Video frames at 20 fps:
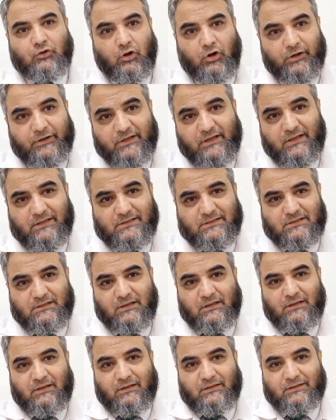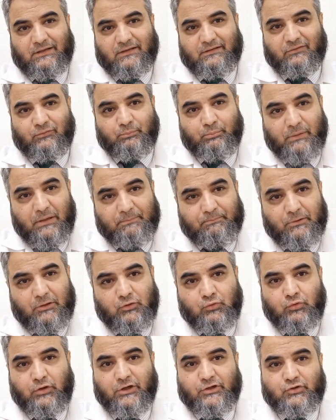audience, that the people
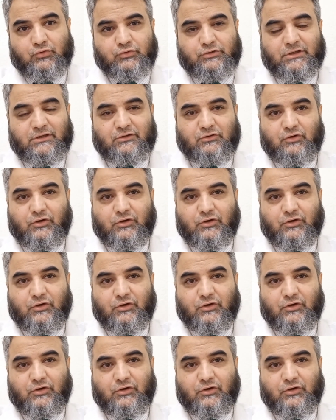who are using